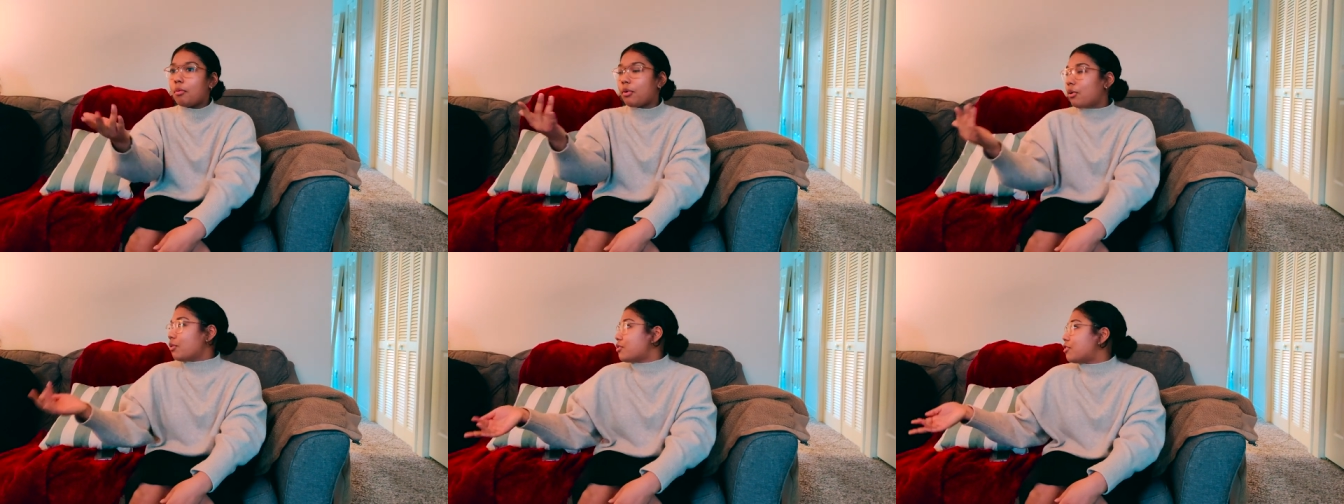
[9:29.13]

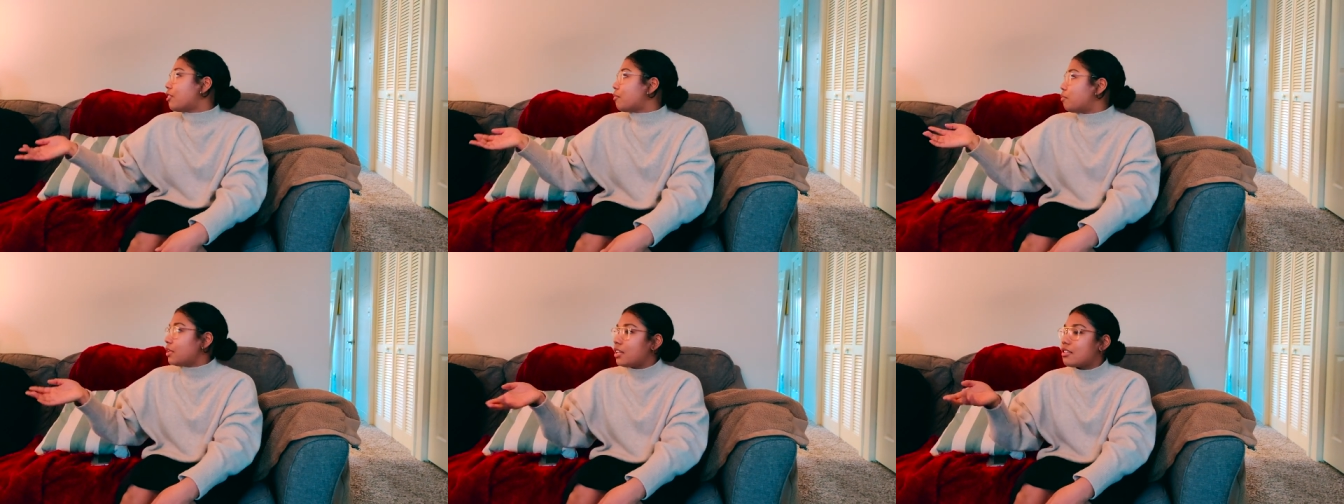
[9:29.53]
or
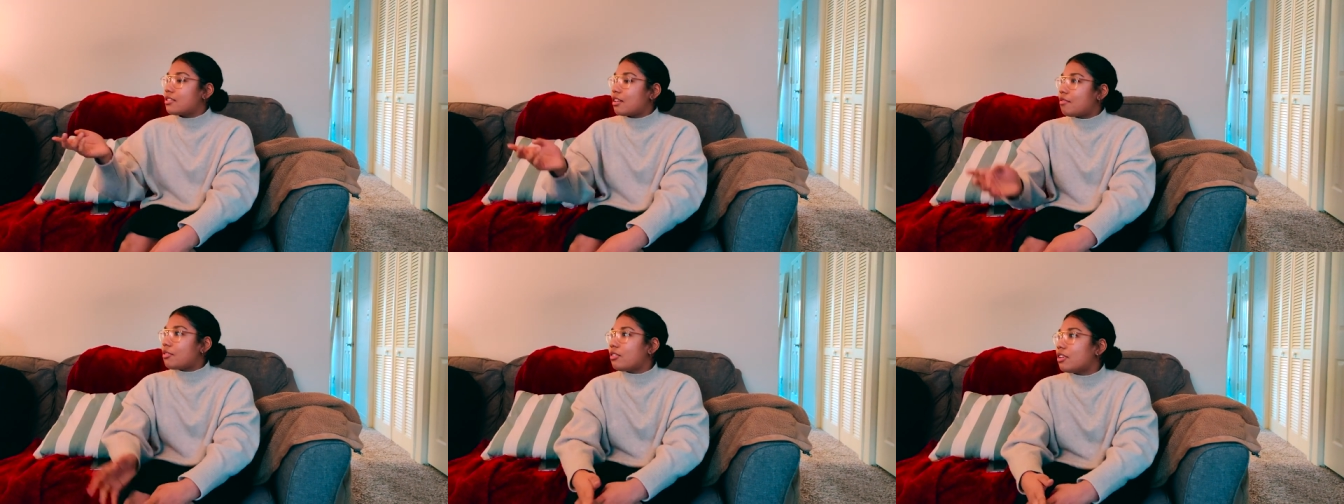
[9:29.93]
beats,
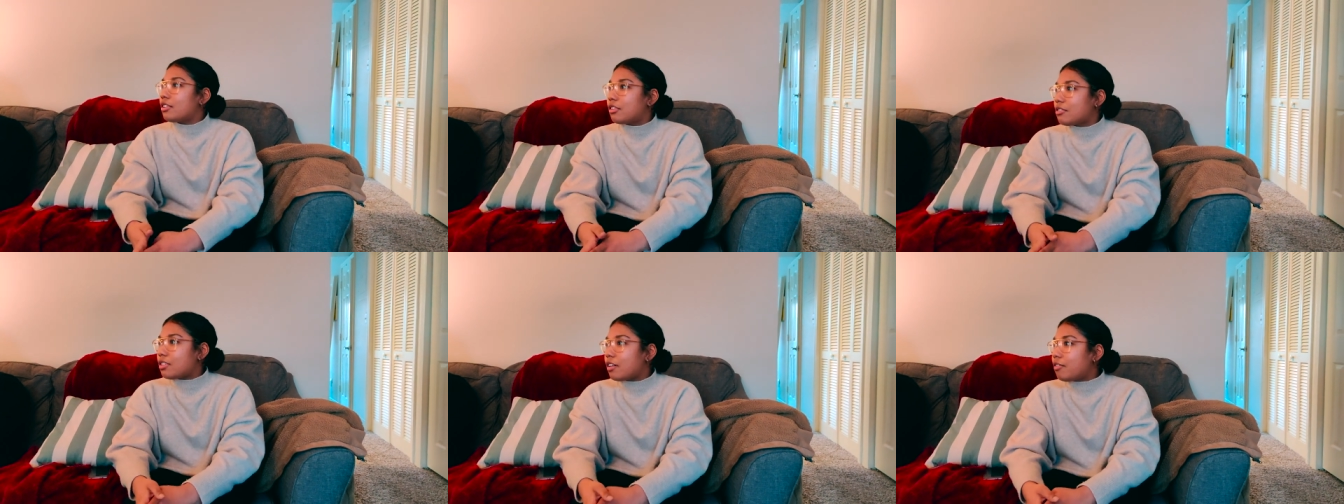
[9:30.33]
I feel like
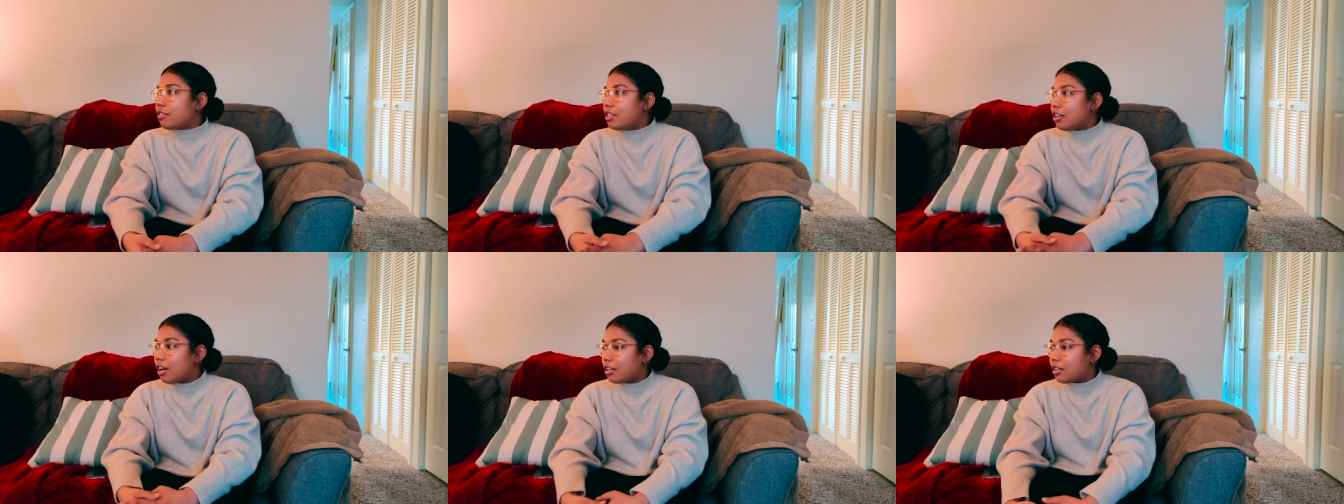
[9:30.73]
they're
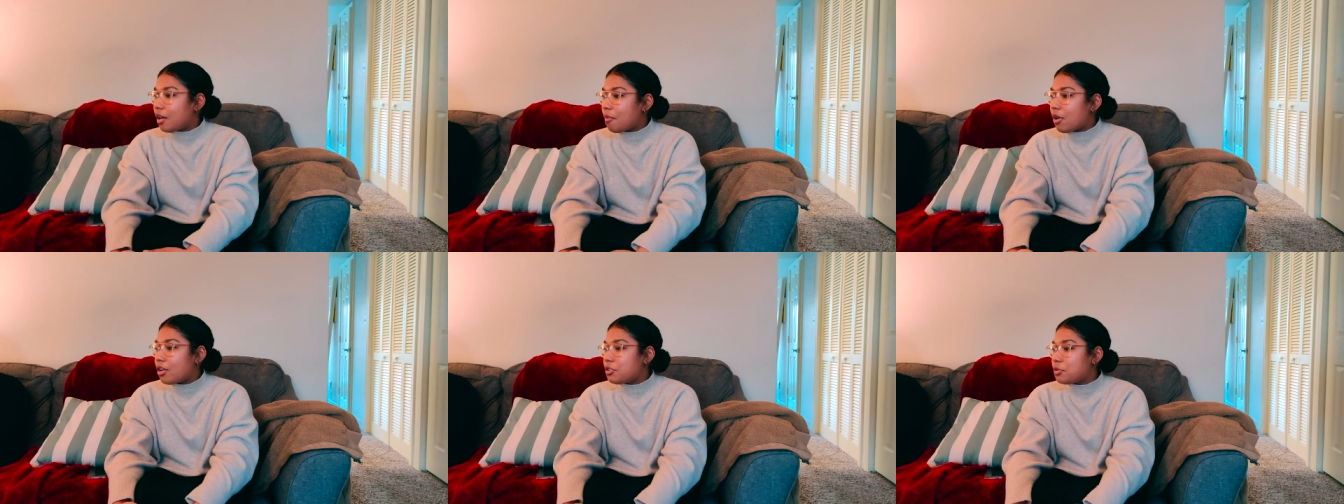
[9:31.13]
definitely not
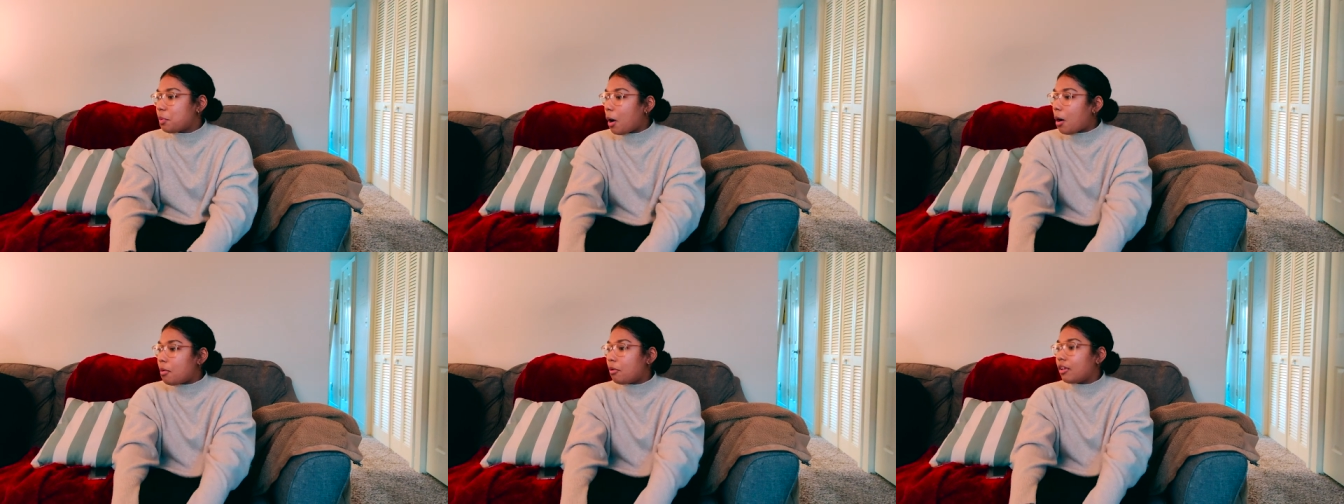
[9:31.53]
that much.
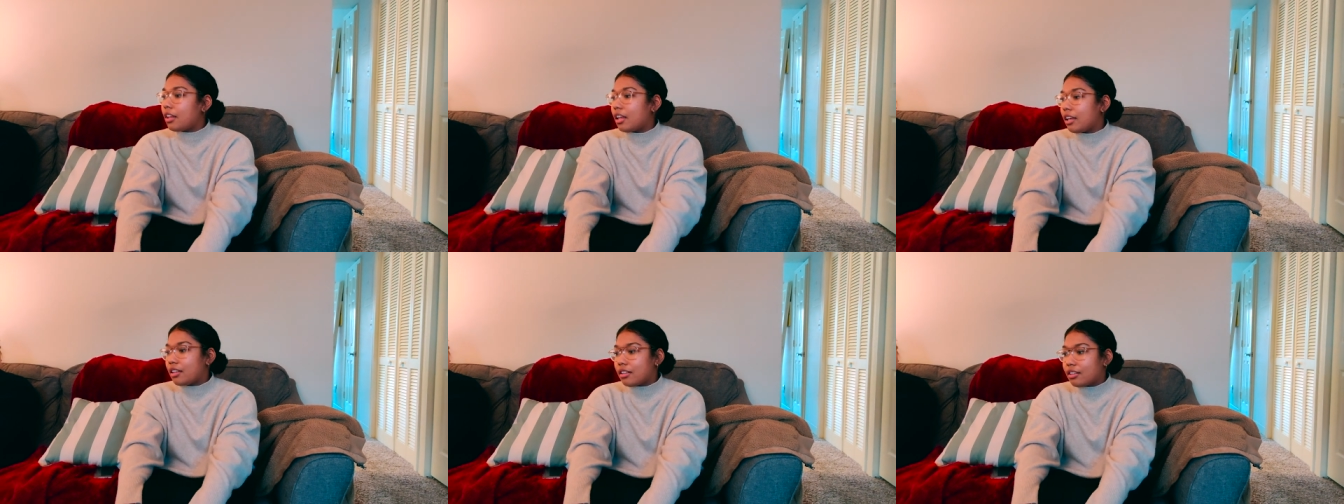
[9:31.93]
Probably
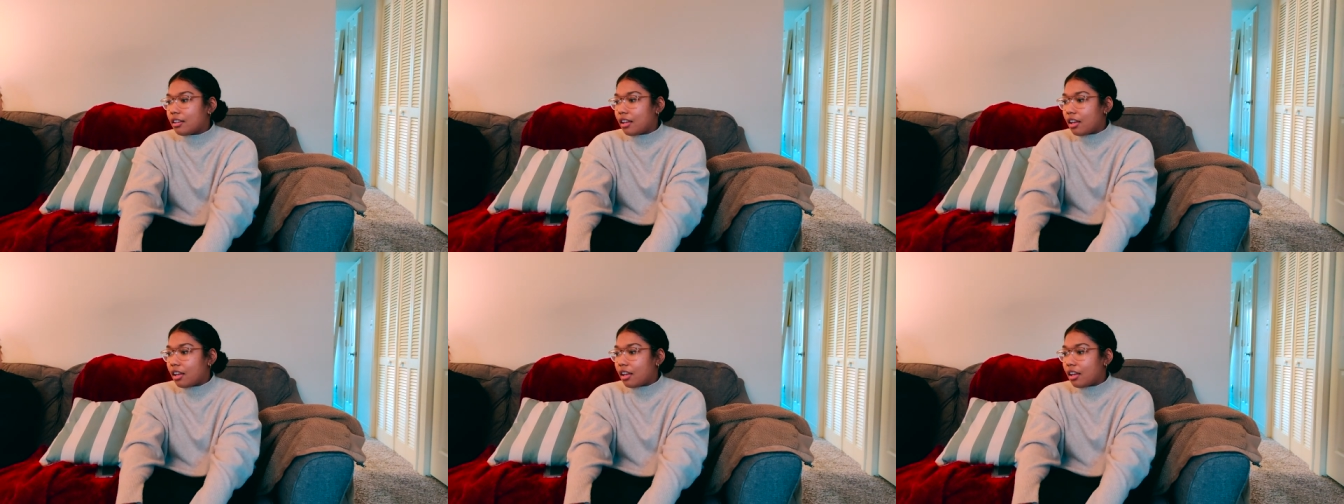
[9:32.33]
like